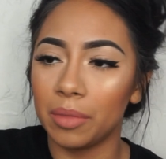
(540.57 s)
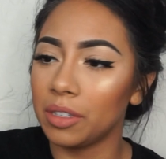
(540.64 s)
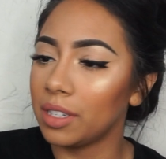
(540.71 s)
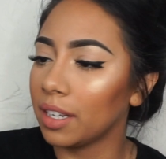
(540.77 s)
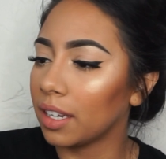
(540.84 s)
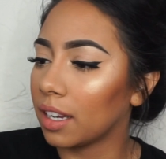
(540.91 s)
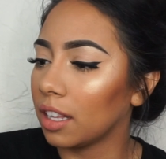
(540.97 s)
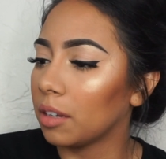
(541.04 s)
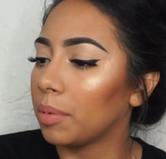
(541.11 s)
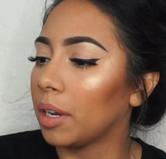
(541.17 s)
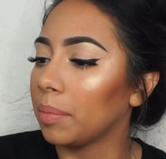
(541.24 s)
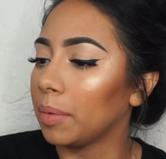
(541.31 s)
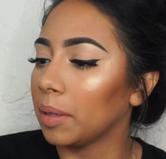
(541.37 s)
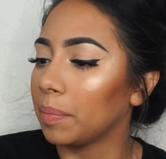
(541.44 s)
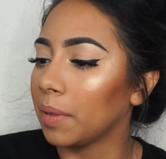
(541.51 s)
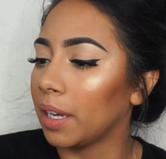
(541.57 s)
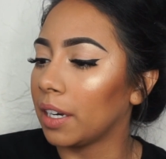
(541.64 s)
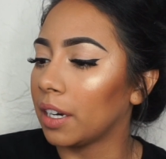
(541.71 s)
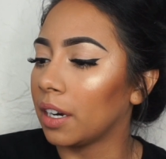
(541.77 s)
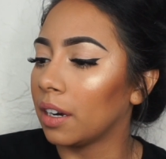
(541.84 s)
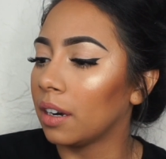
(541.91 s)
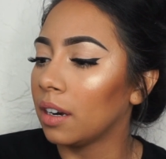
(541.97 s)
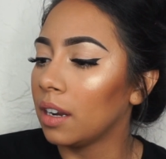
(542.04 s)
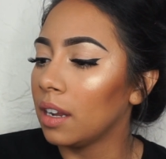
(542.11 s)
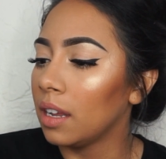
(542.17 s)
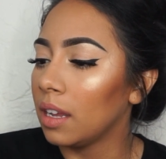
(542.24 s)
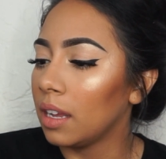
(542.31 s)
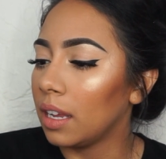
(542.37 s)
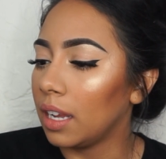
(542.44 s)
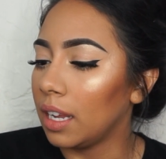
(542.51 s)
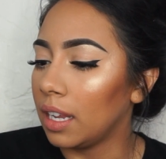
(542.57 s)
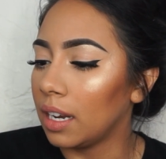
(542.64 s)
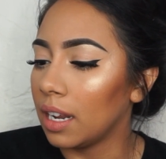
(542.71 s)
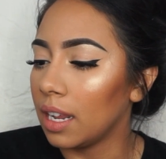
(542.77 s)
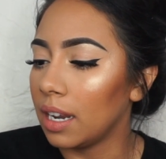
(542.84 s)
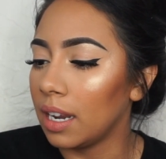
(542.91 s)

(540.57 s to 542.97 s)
using ColourPop lip liner in